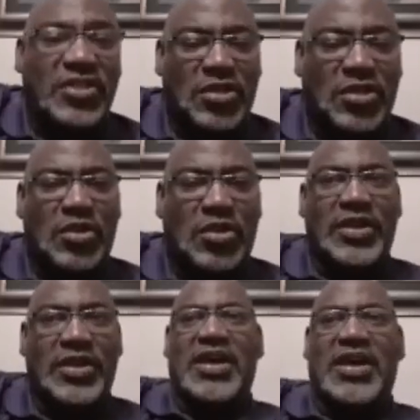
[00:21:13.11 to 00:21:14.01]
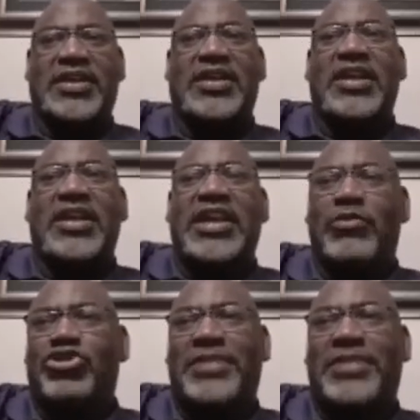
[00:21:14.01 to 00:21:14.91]
of the glory of God, and
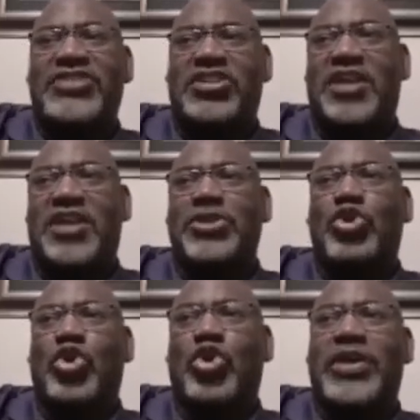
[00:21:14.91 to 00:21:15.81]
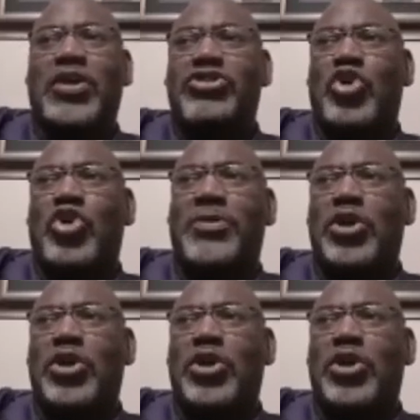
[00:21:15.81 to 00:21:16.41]
when tribulations come and you glory in those, knowing